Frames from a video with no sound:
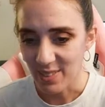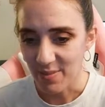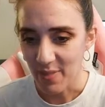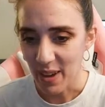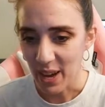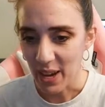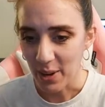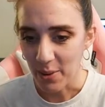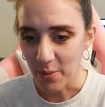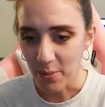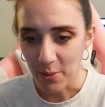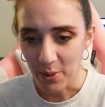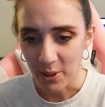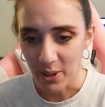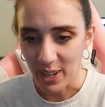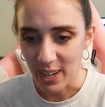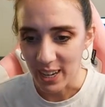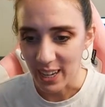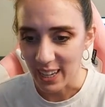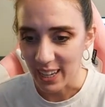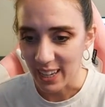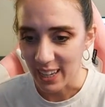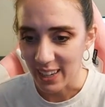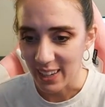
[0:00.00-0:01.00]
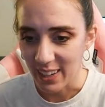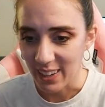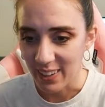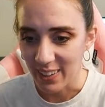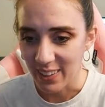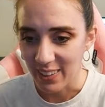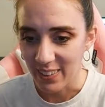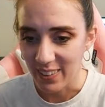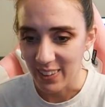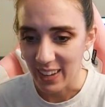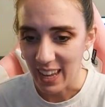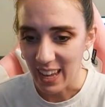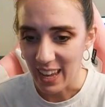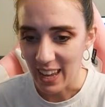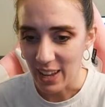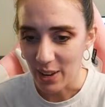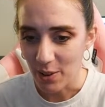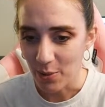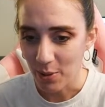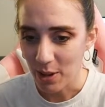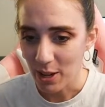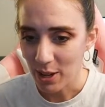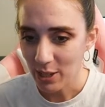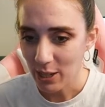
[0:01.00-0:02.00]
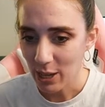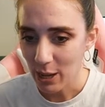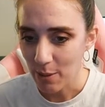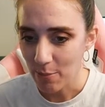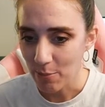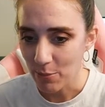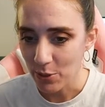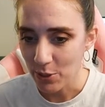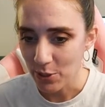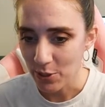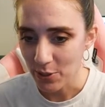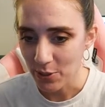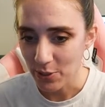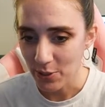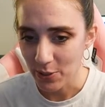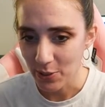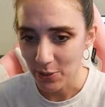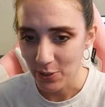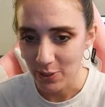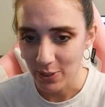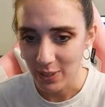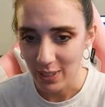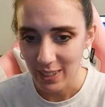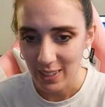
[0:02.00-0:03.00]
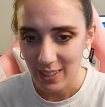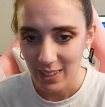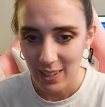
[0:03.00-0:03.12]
MadameWario, and welcome to,